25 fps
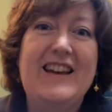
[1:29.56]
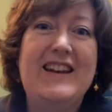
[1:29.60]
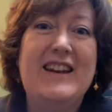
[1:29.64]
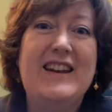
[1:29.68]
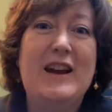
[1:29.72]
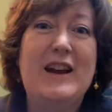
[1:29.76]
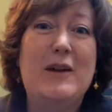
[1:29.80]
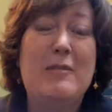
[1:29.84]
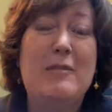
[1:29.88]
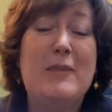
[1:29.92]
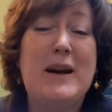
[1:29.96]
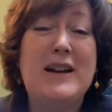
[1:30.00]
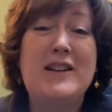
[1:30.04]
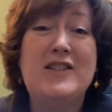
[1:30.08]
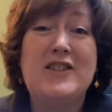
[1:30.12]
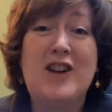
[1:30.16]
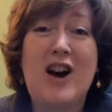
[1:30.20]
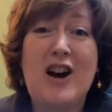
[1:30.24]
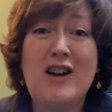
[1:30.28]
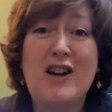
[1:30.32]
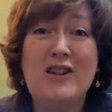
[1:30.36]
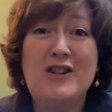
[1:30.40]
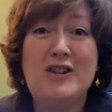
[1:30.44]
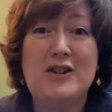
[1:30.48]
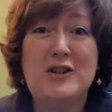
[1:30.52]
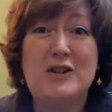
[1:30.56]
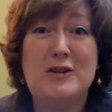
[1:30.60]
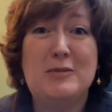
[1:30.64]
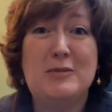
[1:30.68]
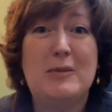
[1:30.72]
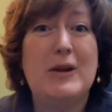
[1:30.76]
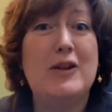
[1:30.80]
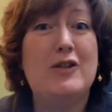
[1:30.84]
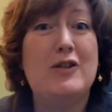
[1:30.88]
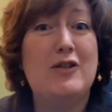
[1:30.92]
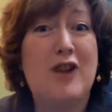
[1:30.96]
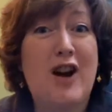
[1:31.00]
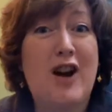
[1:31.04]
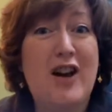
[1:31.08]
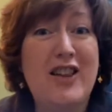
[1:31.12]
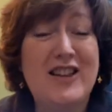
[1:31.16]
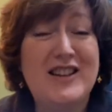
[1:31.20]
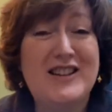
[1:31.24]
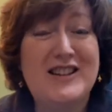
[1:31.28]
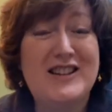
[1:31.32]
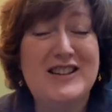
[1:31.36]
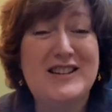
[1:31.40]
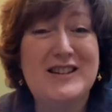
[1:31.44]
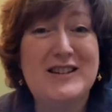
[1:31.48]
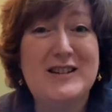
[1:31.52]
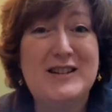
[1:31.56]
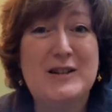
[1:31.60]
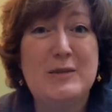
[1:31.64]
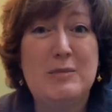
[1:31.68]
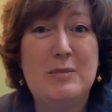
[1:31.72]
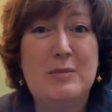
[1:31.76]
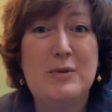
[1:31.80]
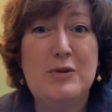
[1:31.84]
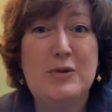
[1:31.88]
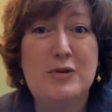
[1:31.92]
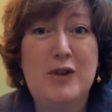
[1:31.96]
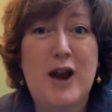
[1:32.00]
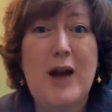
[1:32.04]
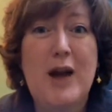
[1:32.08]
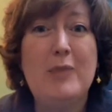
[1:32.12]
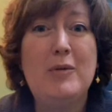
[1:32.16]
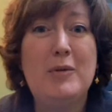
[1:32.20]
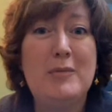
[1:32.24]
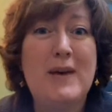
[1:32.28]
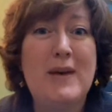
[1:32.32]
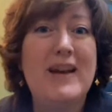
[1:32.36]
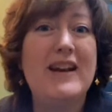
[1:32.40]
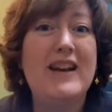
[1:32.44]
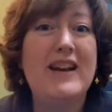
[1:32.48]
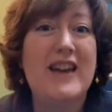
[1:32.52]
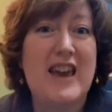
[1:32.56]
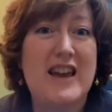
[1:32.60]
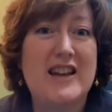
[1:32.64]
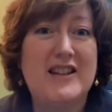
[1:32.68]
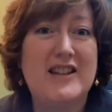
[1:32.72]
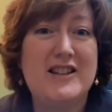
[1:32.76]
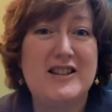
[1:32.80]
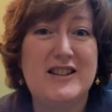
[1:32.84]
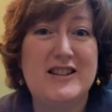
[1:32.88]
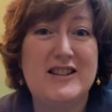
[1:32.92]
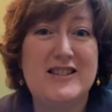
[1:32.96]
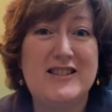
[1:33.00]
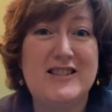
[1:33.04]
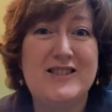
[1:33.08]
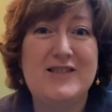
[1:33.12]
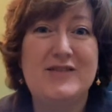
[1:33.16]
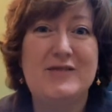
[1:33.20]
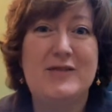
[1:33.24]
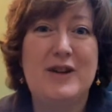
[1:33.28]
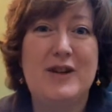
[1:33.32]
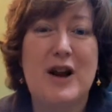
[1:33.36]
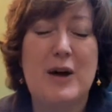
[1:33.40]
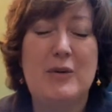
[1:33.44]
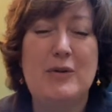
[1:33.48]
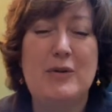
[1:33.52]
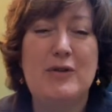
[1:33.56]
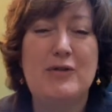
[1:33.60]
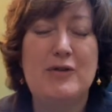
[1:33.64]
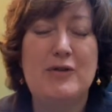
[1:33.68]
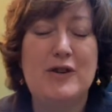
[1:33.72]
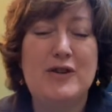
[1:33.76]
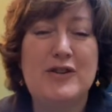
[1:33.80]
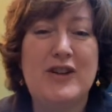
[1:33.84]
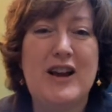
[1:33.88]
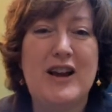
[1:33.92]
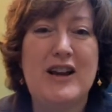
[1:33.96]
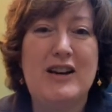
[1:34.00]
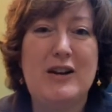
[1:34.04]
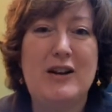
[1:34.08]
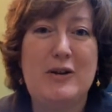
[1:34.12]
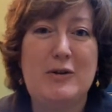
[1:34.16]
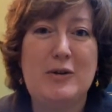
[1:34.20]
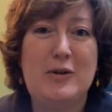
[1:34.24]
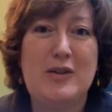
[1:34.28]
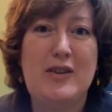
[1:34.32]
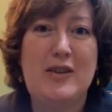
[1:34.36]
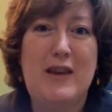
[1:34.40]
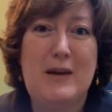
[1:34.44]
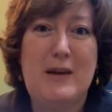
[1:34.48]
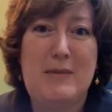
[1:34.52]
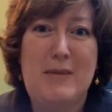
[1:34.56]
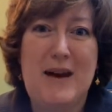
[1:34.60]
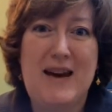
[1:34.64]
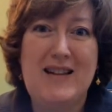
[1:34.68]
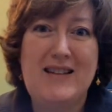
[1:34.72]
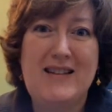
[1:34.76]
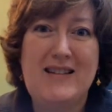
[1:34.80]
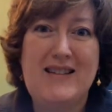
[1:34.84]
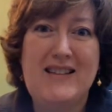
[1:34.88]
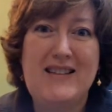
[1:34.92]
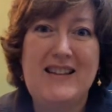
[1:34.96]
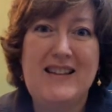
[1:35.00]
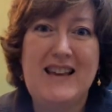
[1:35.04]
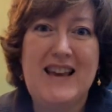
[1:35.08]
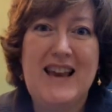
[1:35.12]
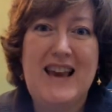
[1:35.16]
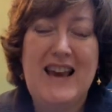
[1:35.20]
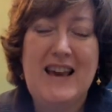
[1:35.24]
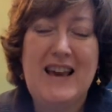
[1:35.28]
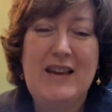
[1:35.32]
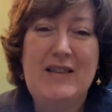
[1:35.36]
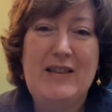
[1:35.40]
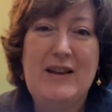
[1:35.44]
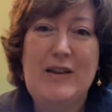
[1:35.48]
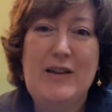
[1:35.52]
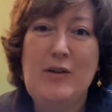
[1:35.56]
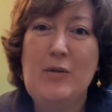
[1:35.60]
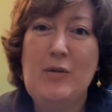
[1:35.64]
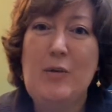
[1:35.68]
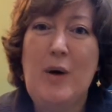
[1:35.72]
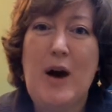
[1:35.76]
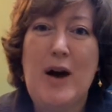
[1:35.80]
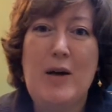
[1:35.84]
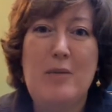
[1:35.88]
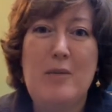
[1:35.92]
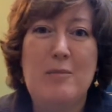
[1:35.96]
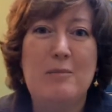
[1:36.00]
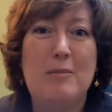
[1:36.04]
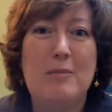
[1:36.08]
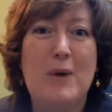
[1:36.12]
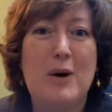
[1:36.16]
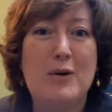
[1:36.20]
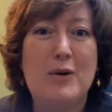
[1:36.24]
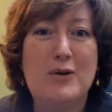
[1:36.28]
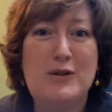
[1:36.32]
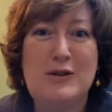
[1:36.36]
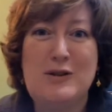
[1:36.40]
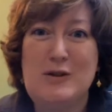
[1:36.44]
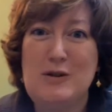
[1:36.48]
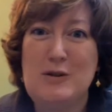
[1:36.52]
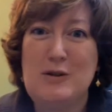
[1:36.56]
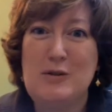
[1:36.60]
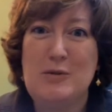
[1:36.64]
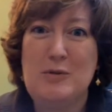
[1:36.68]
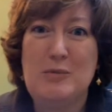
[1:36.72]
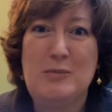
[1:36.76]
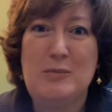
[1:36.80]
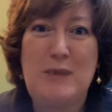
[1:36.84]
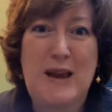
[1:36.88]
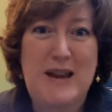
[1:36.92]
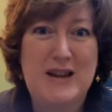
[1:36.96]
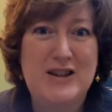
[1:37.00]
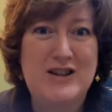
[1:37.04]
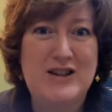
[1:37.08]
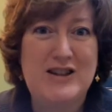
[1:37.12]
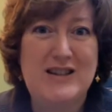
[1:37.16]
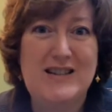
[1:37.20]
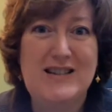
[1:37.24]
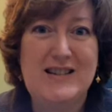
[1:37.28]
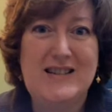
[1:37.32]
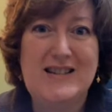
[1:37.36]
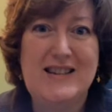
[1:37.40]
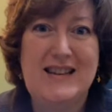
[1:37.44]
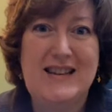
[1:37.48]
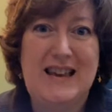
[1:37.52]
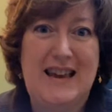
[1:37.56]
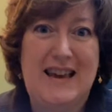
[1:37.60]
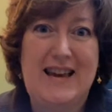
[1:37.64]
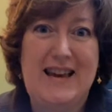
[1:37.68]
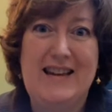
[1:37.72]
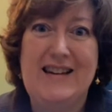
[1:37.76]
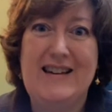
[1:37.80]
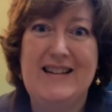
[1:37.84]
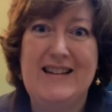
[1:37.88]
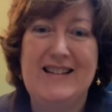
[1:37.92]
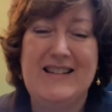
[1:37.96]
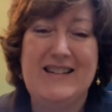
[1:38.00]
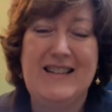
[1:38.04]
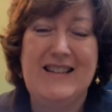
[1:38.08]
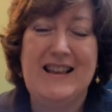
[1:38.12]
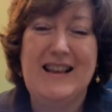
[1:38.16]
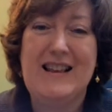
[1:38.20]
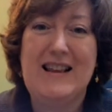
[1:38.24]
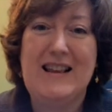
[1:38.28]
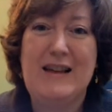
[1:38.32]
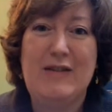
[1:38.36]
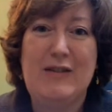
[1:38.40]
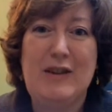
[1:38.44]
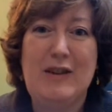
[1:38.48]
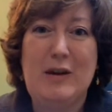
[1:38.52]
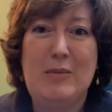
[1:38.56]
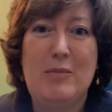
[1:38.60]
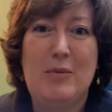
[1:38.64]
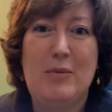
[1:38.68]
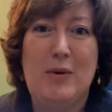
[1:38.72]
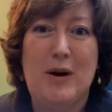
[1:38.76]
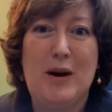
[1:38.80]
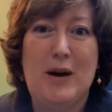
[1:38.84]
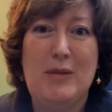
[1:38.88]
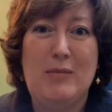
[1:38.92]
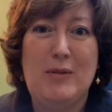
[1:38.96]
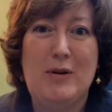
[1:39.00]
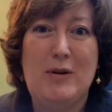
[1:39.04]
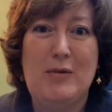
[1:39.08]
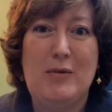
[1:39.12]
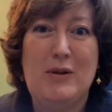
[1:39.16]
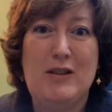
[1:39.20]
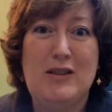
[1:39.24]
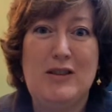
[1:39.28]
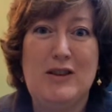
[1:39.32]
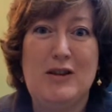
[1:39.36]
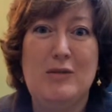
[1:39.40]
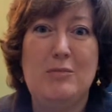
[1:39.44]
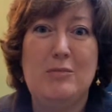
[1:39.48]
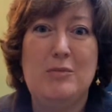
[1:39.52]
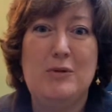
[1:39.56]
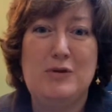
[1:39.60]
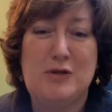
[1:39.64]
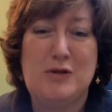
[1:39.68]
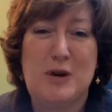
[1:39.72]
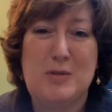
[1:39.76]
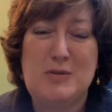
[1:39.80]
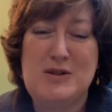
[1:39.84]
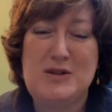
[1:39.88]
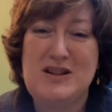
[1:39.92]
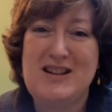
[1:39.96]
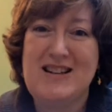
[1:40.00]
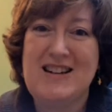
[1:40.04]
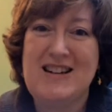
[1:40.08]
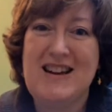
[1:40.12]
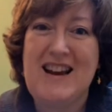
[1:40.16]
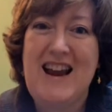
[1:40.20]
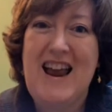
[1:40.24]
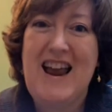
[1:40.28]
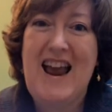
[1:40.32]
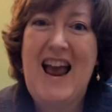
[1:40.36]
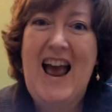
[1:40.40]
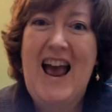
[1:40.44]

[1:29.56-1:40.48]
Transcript: Now, my doctor, my neurologist, prescribed a medication when I was first diagnosed with MS. That's what most new patients get is they leave the appointment with a prescription.